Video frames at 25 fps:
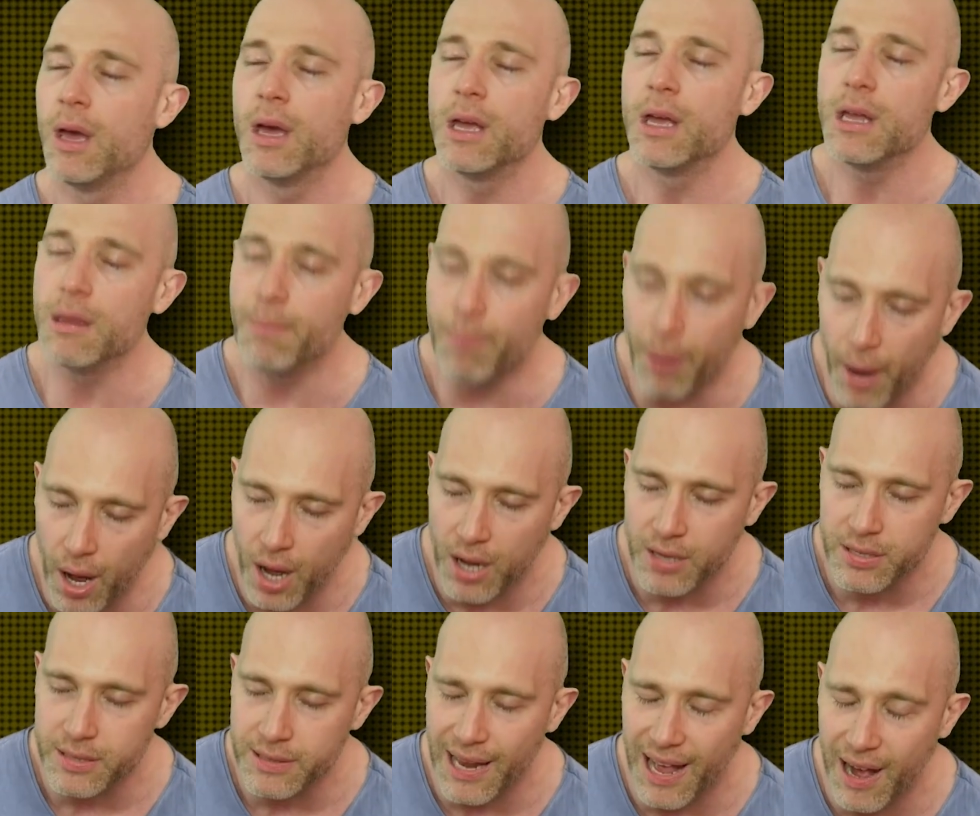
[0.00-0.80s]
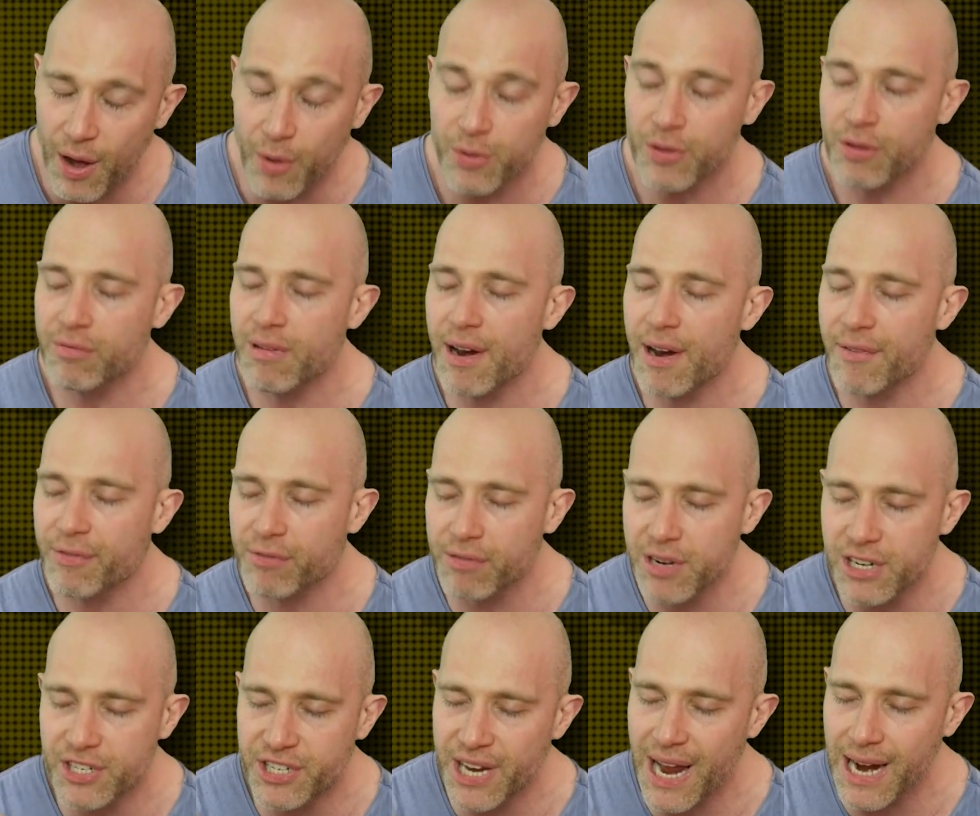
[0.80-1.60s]
he passed out, the
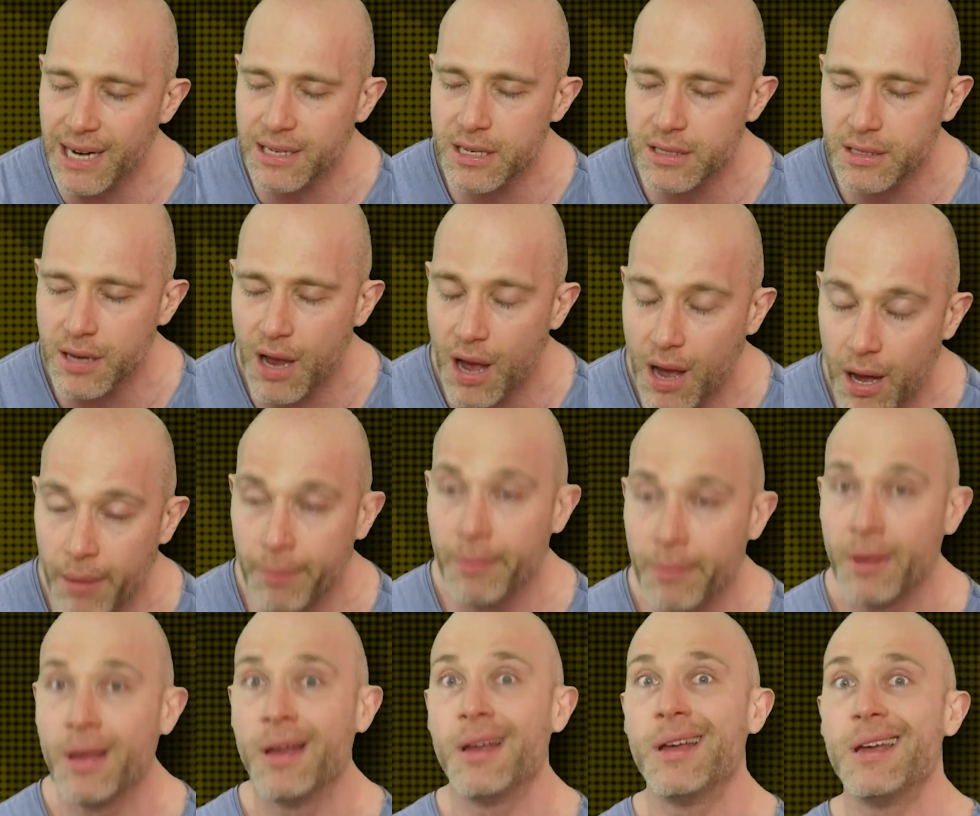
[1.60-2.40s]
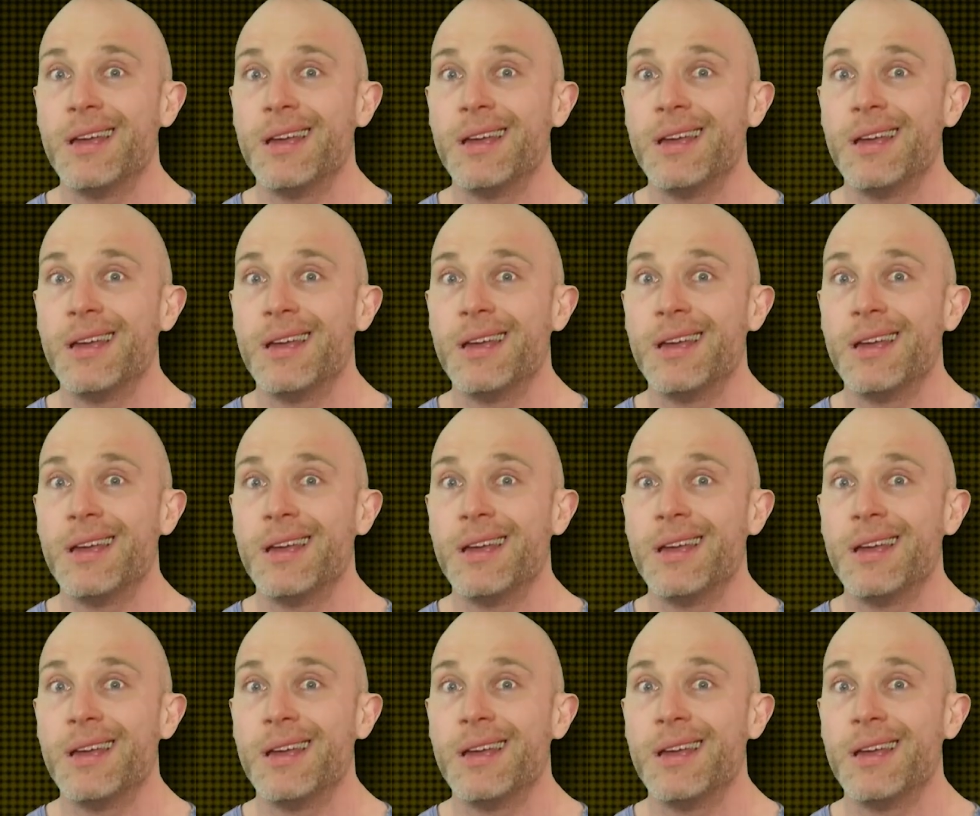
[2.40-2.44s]
referee checked his arm,